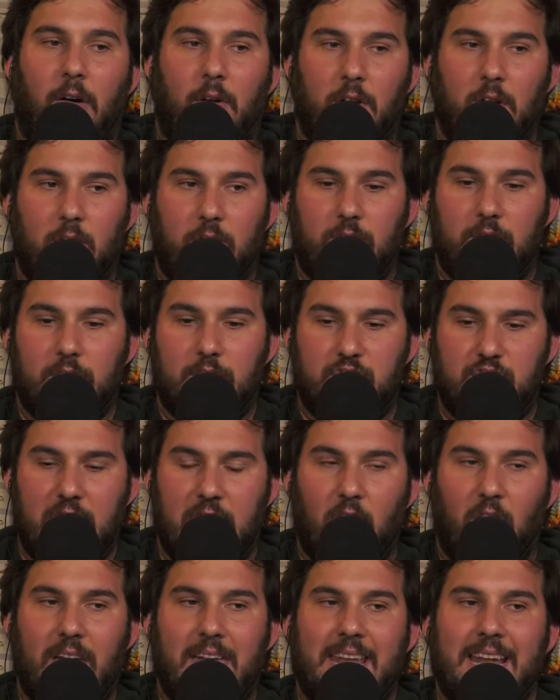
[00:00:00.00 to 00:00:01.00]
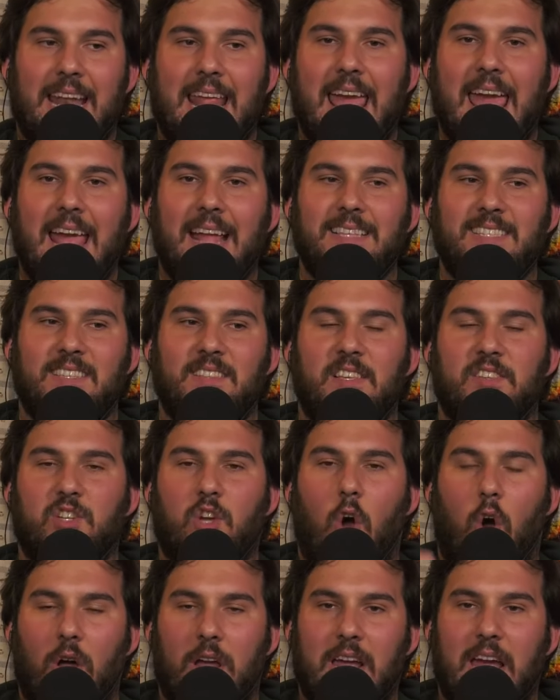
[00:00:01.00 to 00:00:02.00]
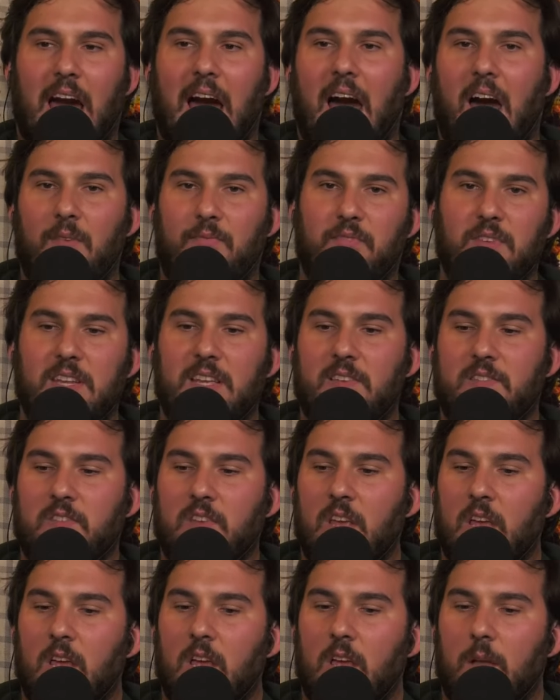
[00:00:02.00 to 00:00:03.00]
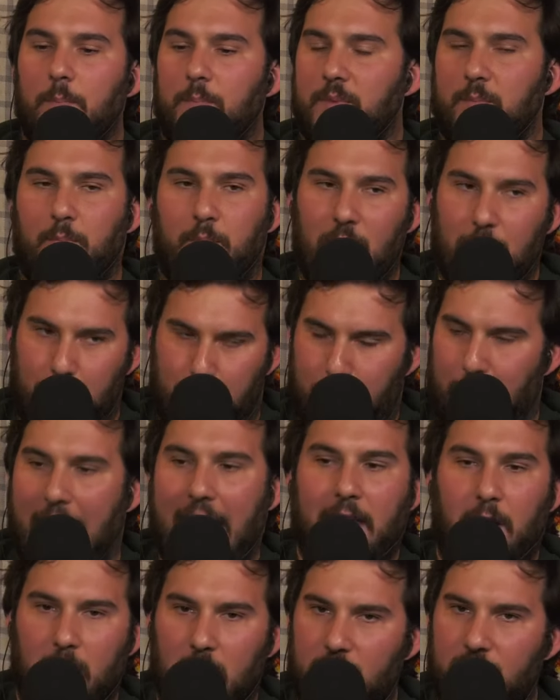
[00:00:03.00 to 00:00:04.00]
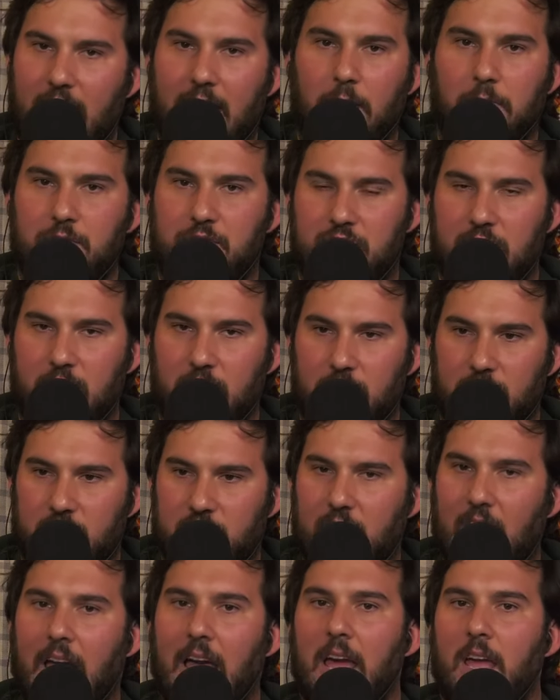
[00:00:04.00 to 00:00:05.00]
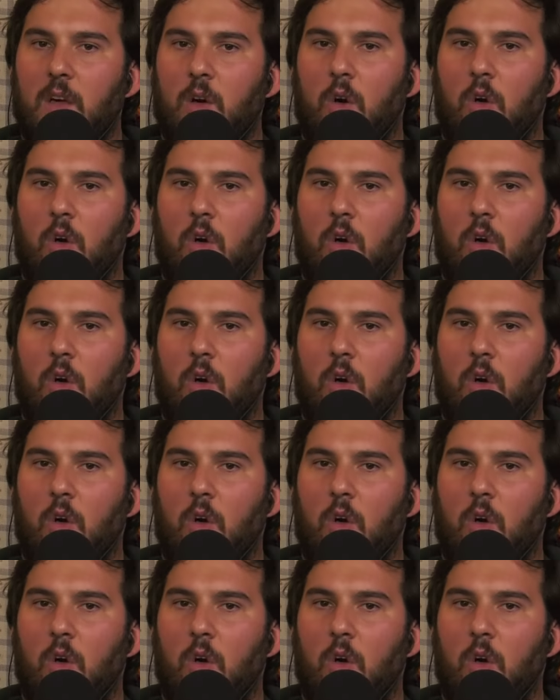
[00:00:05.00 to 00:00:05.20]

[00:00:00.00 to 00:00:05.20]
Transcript: of the jail, and it ends in this cacophonous Battle of Algiers style,